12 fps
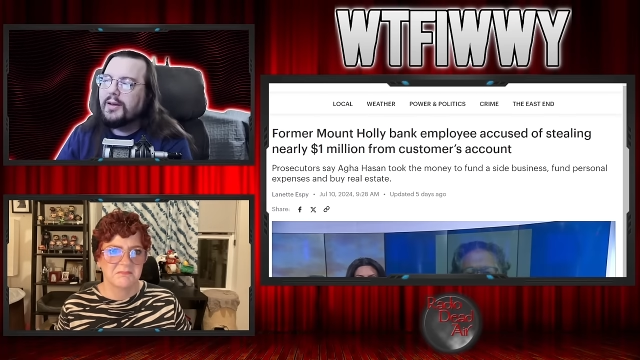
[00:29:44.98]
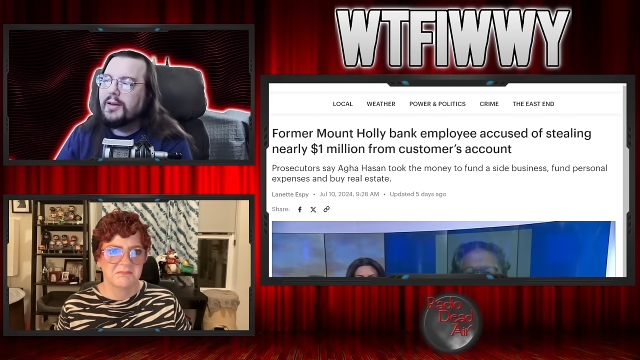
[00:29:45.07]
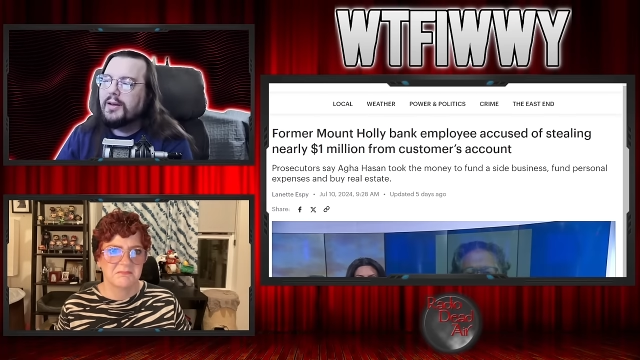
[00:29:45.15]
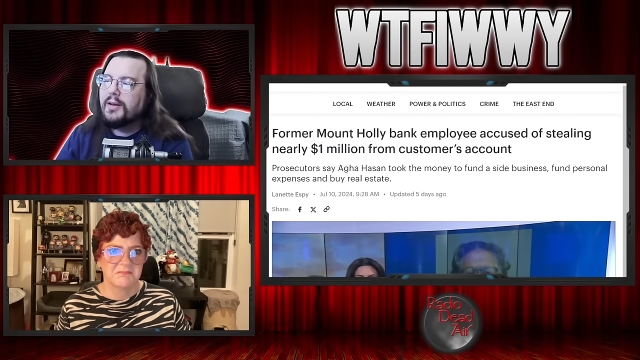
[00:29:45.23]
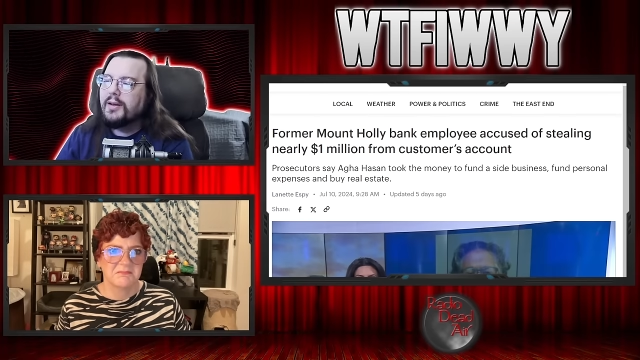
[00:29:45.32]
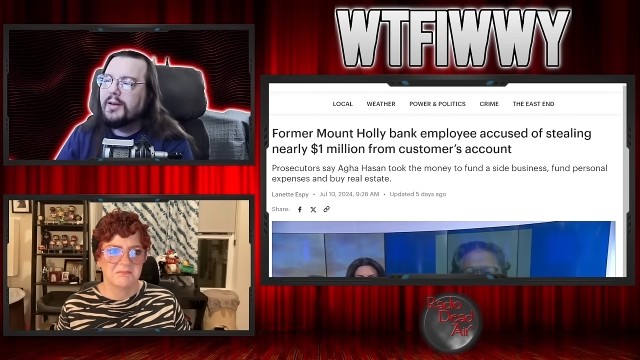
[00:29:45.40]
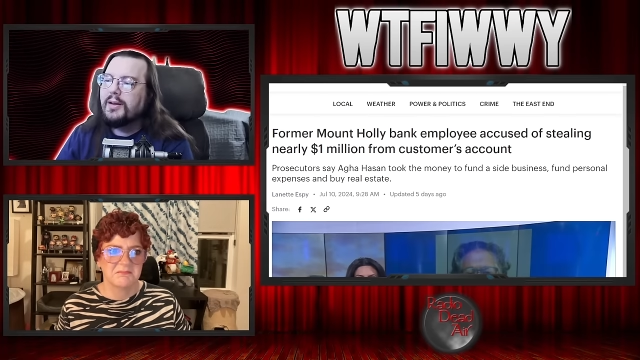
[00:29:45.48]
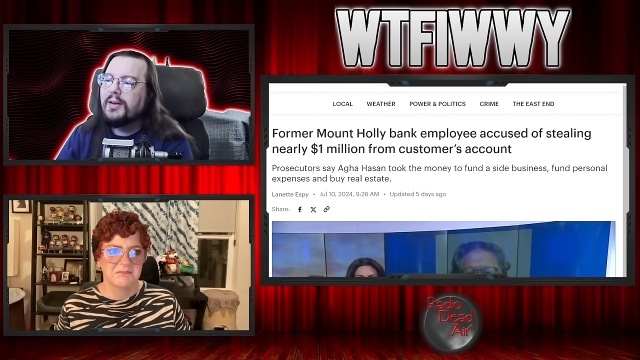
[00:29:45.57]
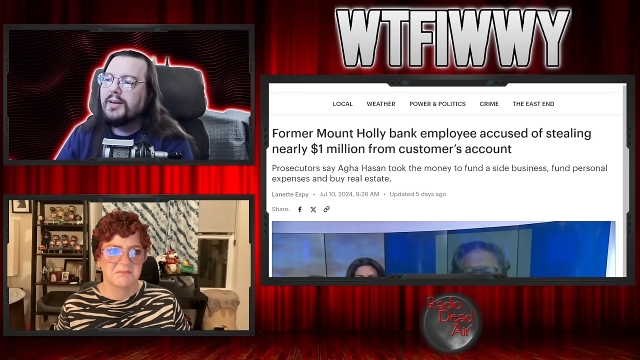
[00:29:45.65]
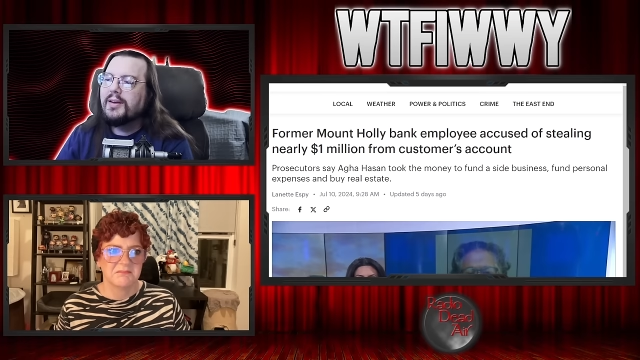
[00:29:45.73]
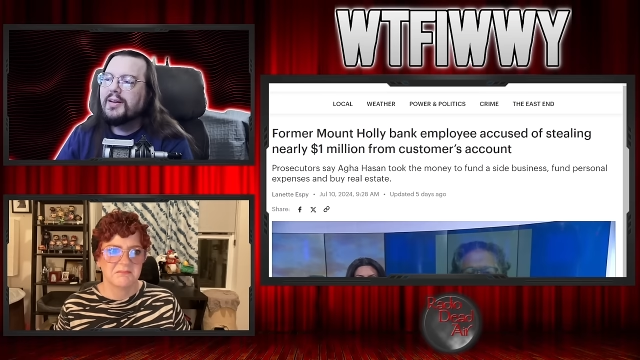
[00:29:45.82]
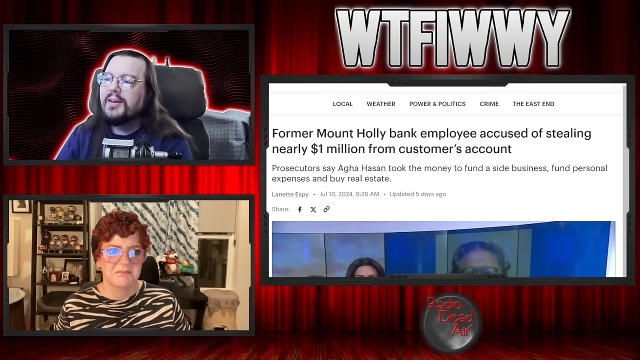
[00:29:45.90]

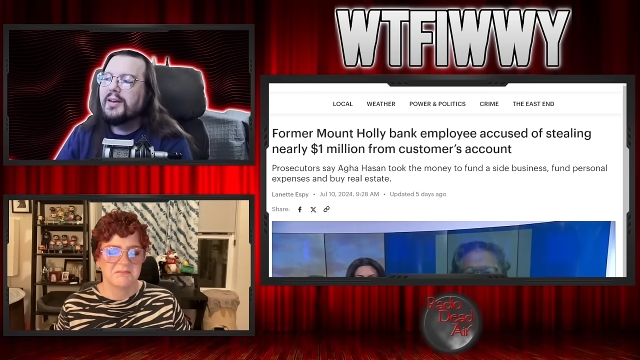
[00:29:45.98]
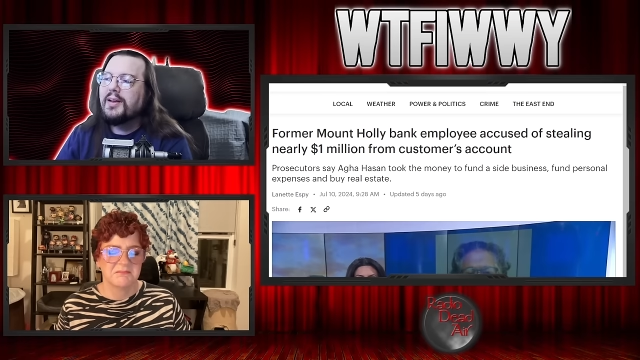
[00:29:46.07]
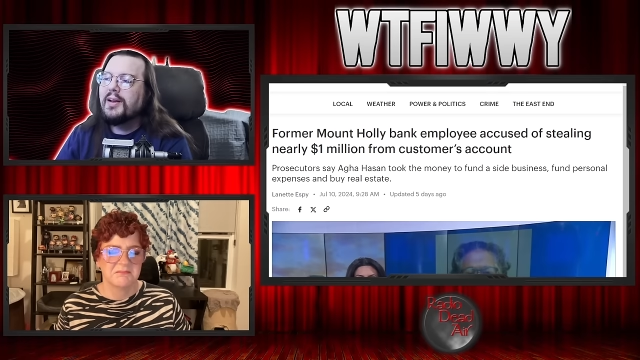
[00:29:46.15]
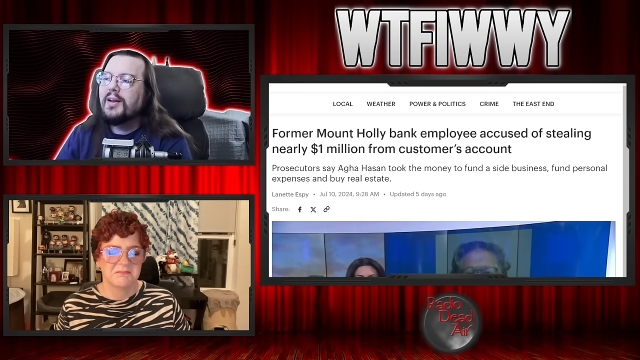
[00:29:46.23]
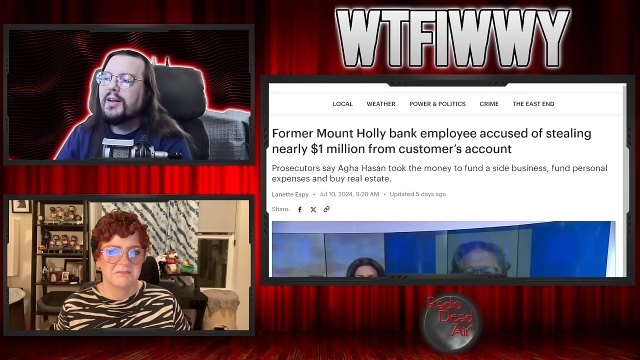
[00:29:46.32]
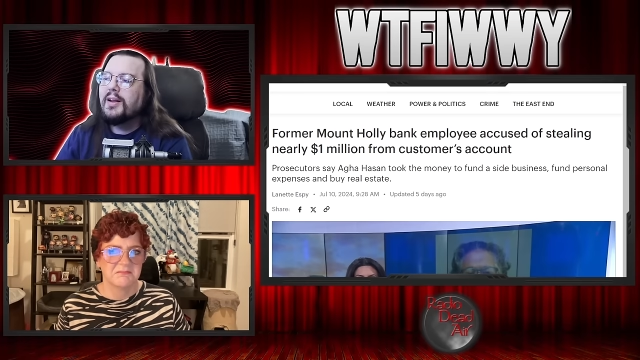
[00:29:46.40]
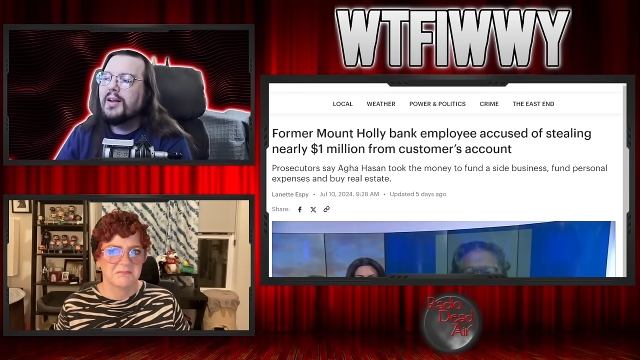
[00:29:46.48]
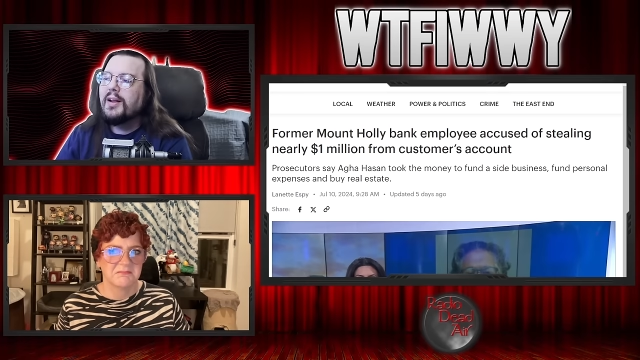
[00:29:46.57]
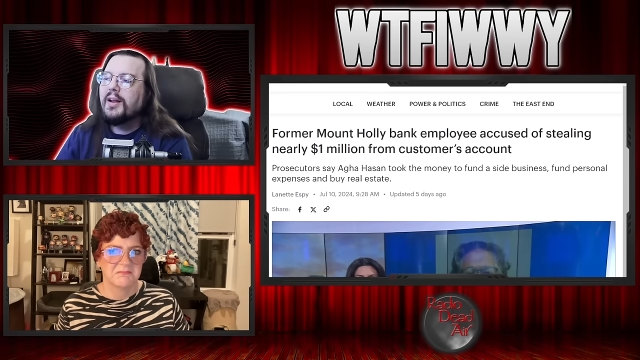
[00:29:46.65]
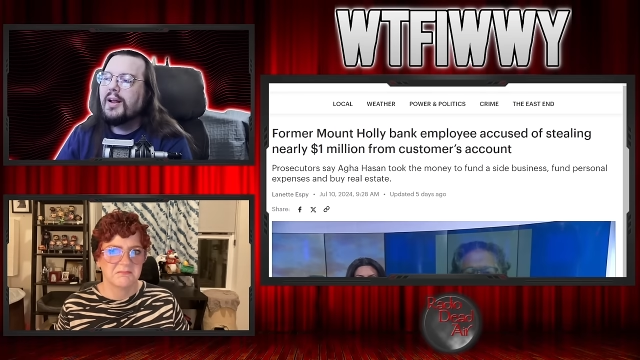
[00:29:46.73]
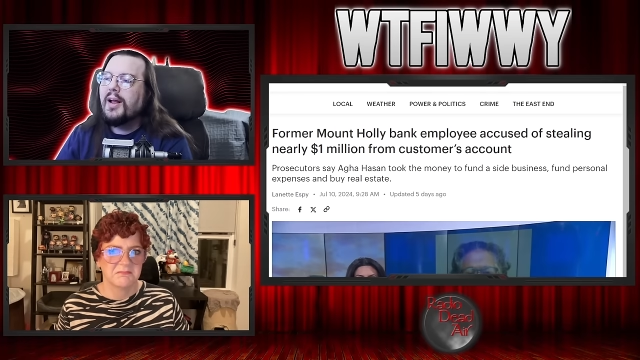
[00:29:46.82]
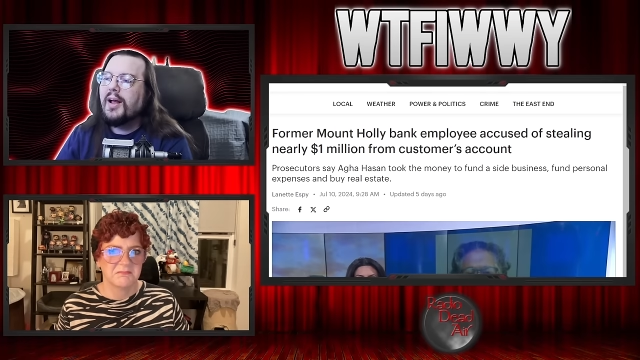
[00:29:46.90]

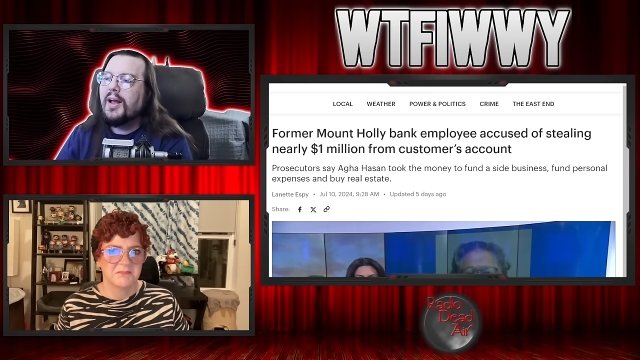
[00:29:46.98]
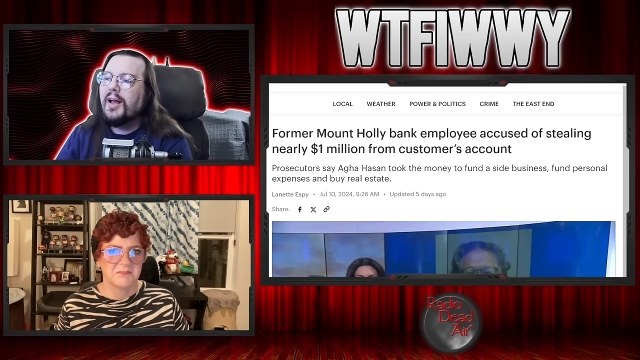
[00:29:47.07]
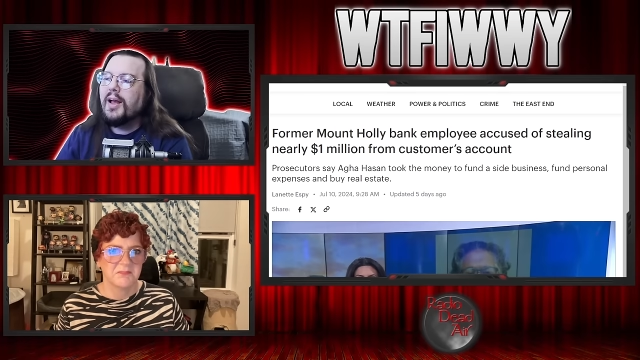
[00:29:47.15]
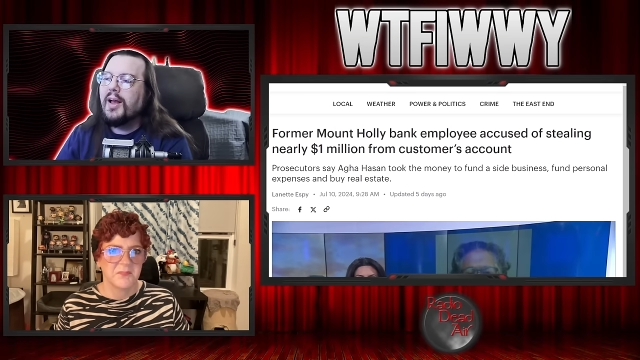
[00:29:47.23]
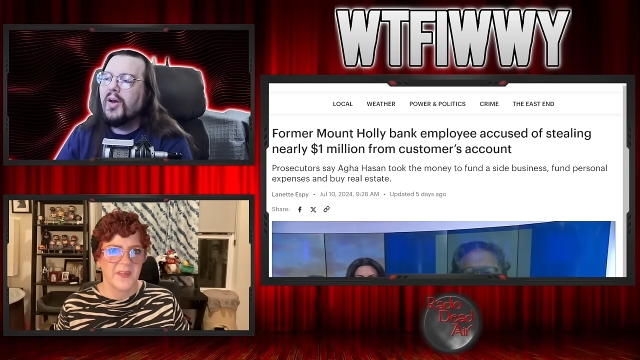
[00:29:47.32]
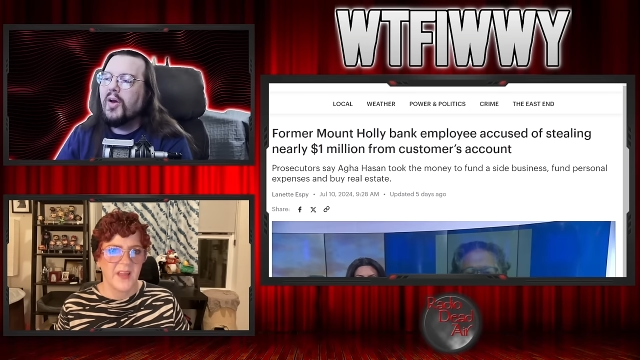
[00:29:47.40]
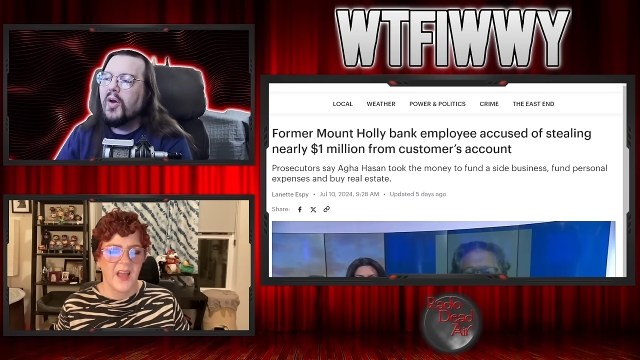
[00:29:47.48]
(no one is talking)